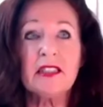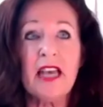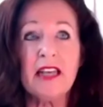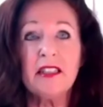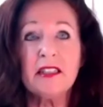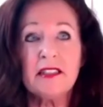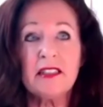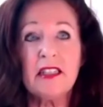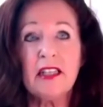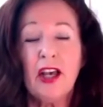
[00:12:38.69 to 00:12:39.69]

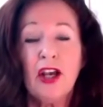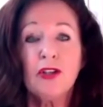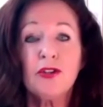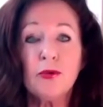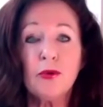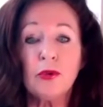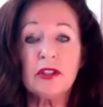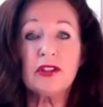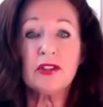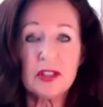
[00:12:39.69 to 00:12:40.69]
tendency
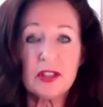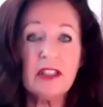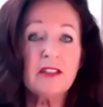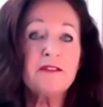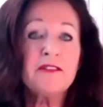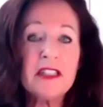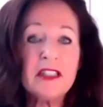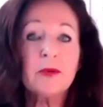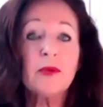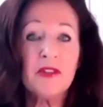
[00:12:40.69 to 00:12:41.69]
to still
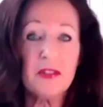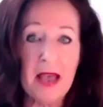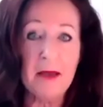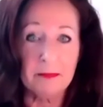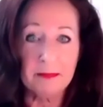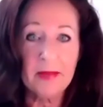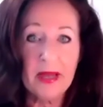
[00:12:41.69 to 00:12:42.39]
fit with them.